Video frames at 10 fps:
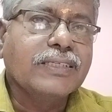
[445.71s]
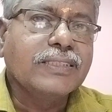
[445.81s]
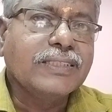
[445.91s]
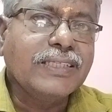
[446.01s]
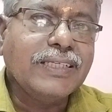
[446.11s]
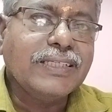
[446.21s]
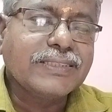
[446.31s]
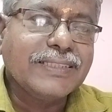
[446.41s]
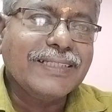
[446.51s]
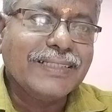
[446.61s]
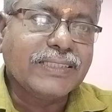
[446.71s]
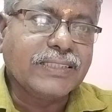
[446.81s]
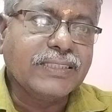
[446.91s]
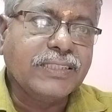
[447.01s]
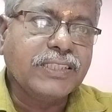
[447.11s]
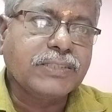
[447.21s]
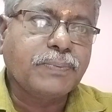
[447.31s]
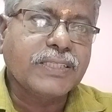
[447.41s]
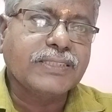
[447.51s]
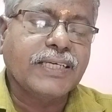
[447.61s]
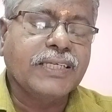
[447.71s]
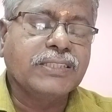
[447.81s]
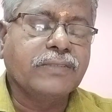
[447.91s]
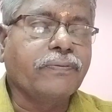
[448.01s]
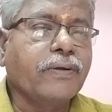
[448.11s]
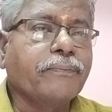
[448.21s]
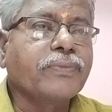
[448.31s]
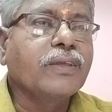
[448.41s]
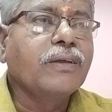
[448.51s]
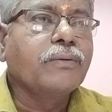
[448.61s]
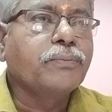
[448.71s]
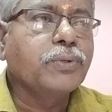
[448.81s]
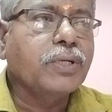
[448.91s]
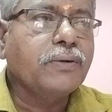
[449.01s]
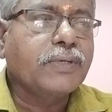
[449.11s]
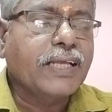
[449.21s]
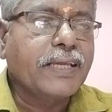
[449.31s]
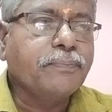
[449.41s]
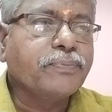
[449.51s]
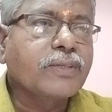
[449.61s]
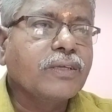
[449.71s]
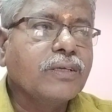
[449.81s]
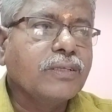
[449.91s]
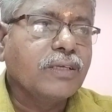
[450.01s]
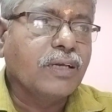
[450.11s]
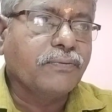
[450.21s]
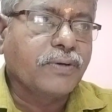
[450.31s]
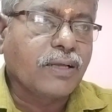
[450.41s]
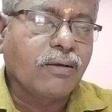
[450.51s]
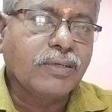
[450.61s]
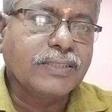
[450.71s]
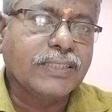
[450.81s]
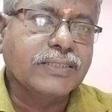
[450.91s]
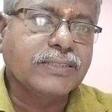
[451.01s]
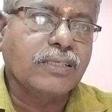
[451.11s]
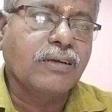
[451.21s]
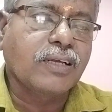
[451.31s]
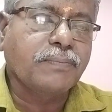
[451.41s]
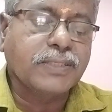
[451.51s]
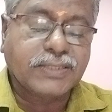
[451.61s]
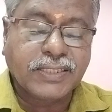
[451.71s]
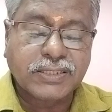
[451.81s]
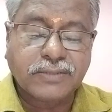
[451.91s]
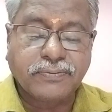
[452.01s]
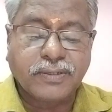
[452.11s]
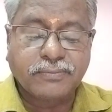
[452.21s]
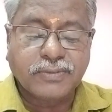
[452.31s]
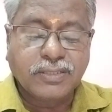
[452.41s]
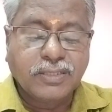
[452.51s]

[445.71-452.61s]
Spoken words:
he, see it is plus ing form. Plural type, for all things are plus ing form.